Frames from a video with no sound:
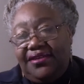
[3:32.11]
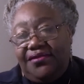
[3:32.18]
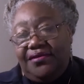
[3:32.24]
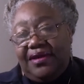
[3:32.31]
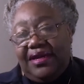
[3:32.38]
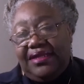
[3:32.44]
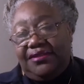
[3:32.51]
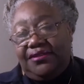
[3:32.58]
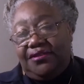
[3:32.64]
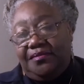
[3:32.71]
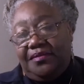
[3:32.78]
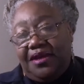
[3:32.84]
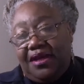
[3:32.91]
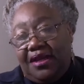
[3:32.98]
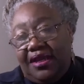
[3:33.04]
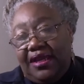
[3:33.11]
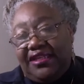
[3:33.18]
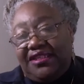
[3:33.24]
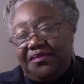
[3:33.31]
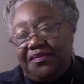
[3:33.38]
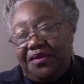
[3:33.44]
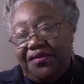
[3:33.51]
you had some
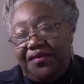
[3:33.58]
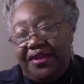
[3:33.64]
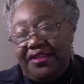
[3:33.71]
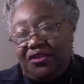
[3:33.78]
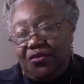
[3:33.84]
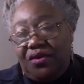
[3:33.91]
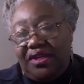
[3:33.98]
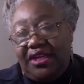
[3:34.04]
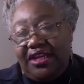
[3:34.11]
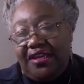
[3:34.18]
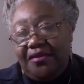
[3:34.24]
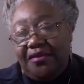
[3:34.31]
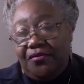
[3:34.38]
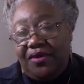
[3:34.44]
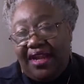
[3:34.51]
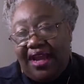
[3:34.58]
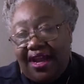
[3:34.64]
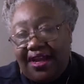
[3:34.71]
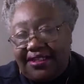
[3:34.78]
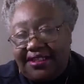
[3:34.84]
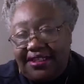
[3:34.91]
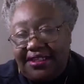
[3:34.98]
experience with
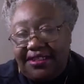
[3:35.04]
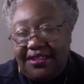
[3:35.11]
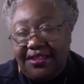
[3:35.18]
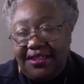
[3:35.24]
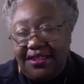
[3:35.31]
acting.